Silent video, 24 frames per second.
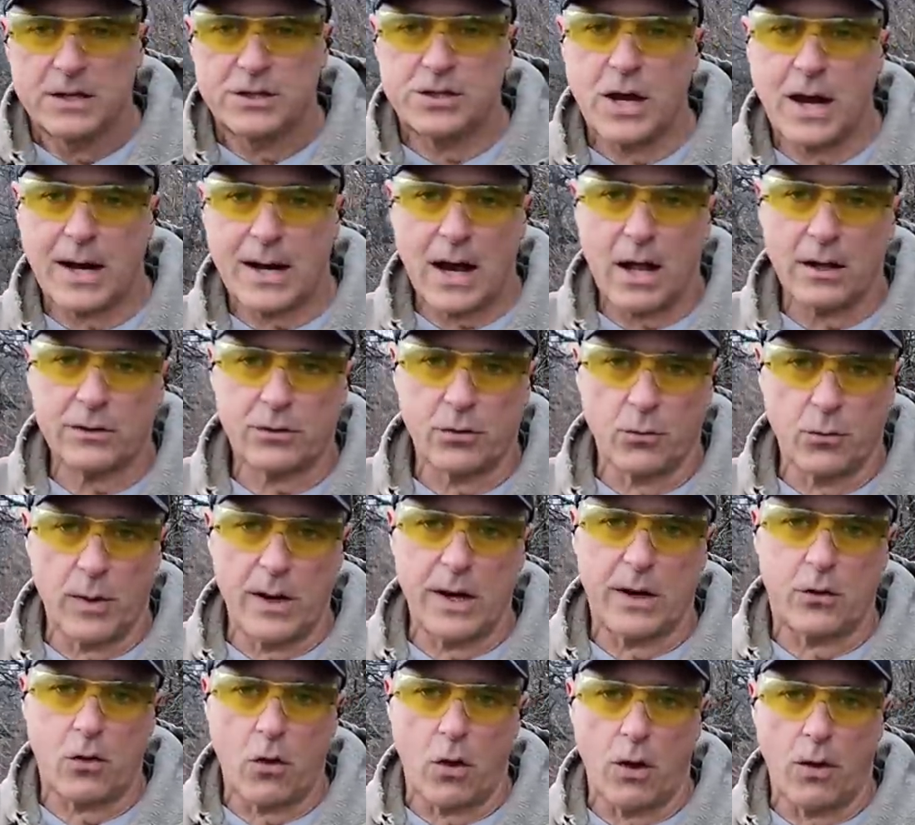Check out the
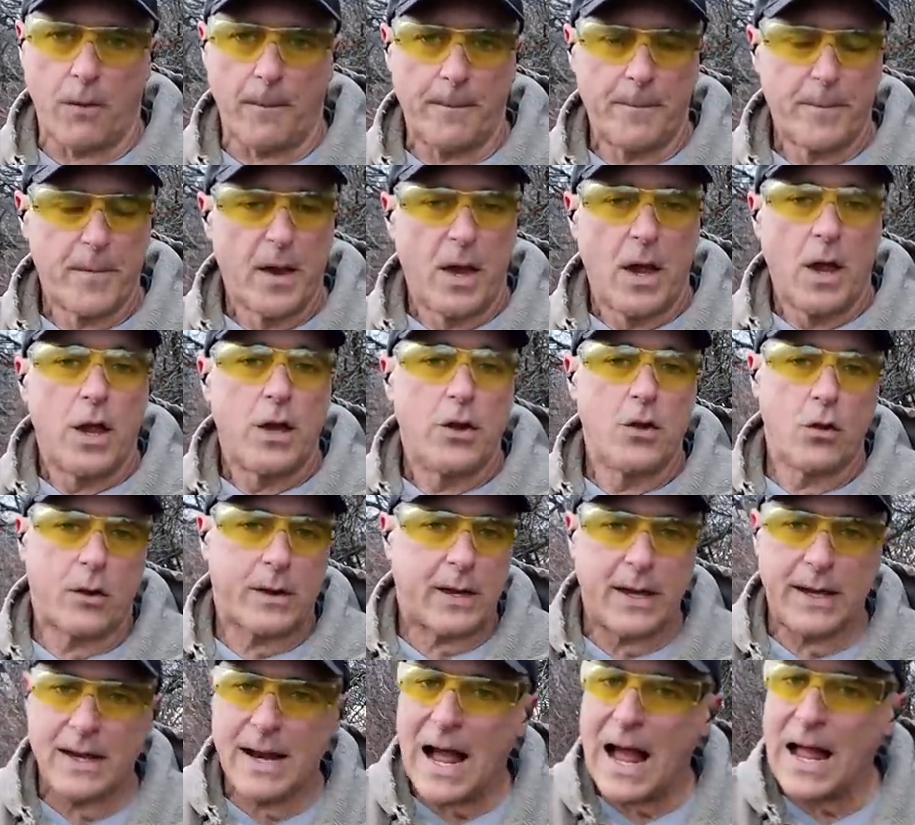recoil. You
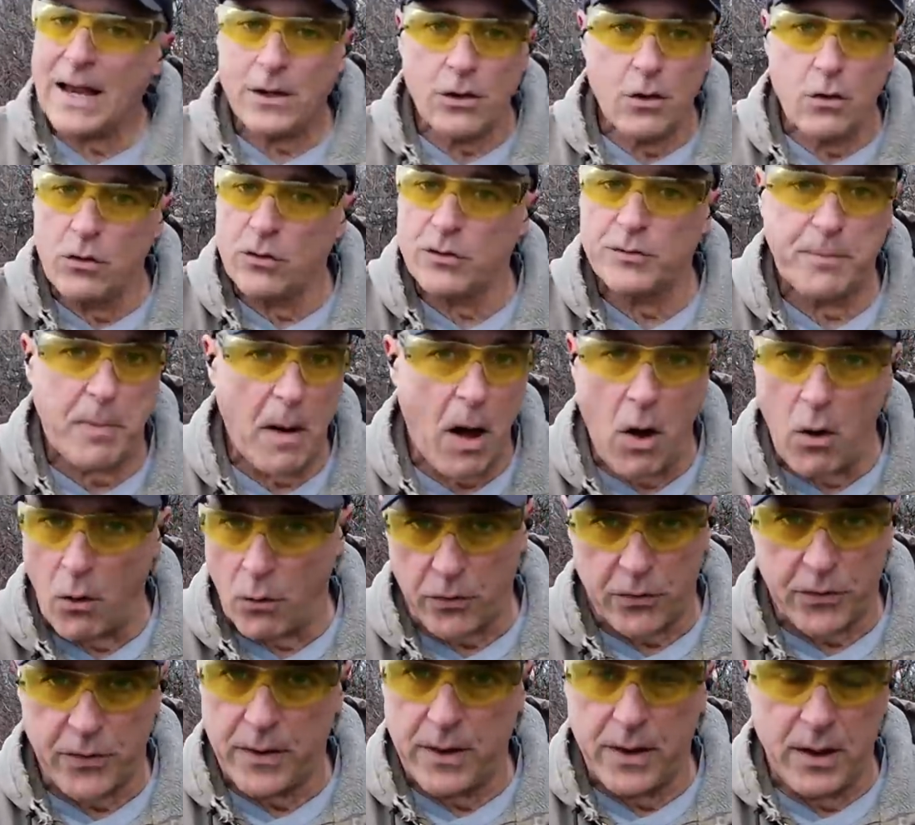cannot use
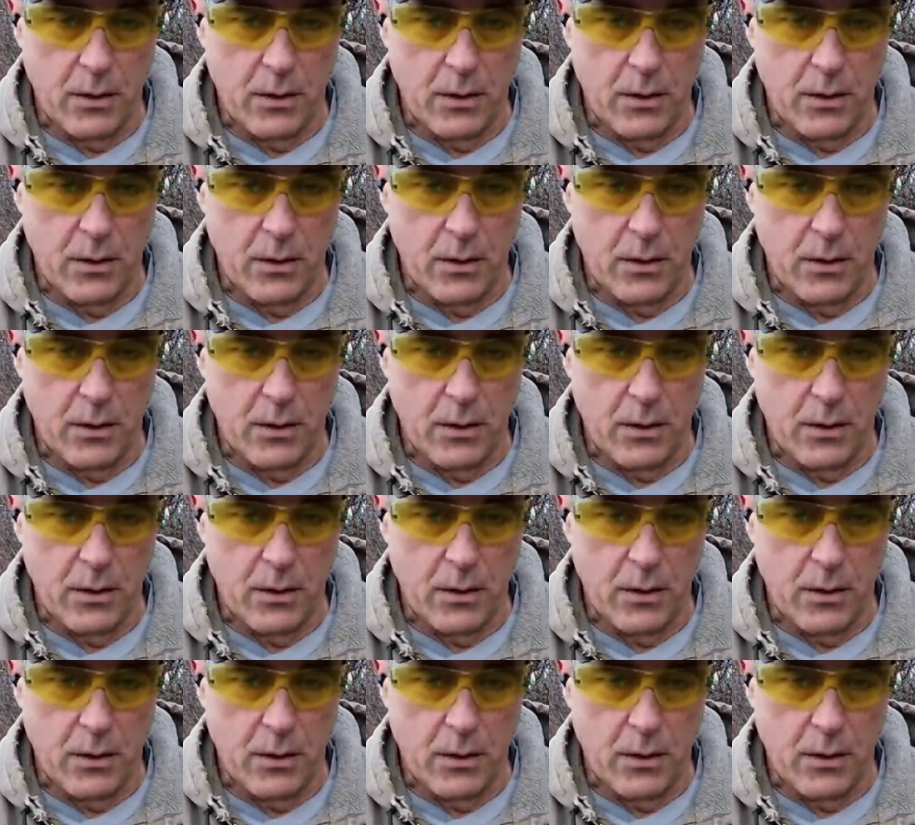both.